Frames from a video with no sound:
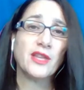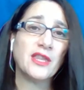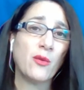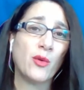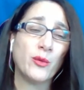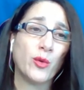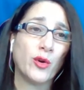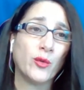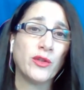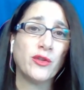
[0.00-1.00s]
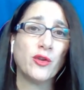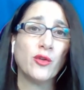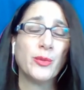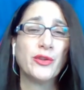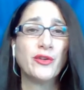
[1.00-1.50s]
that they want to work with
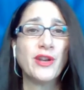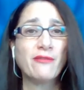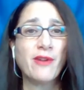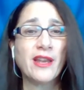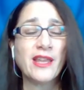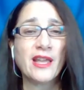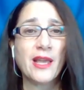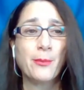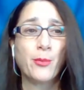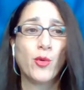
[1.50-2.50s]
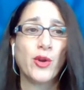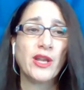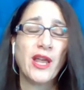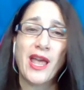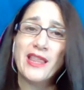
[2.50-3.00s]
you, but they're not ready at that
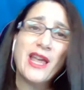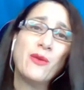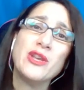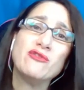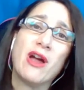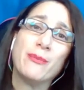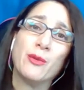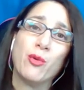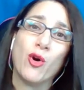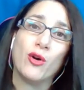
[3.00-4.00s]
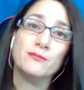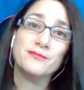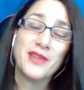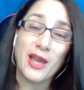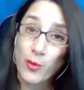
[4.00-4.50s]
point. And then we drop the ball
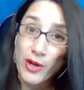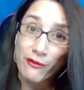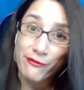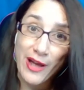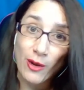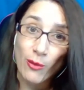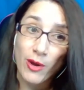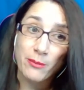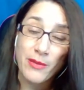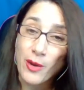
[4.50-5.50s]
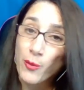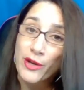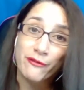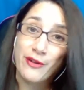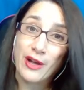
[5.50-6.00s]
and we don't follow up and we
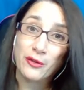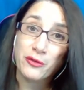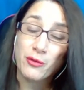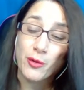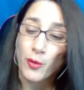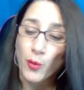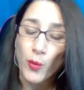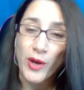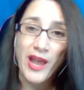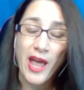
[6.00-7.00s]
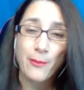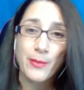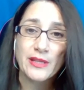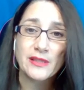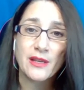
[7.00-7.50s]
don't follow through. What
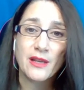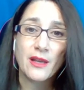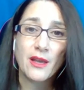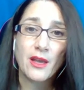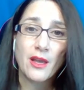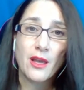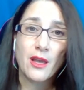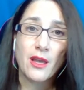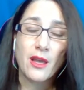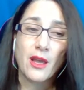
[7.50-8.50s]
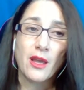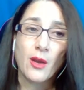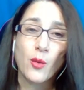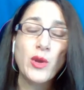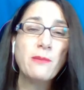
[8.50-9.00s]
happens?
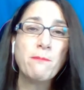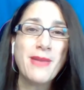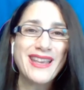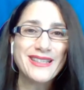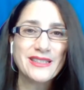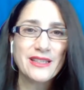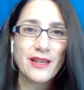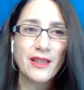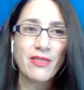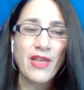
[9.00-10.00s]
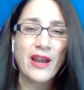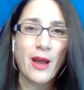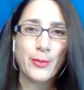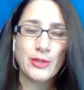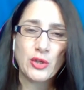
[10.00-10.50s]
We miss that
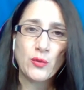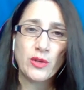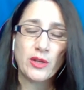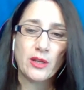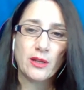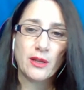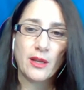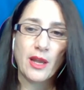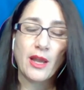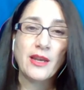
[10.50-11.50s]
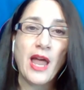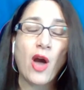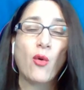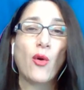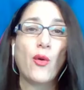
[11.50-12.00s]
opportunity.
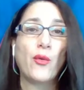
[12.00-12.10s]
Now,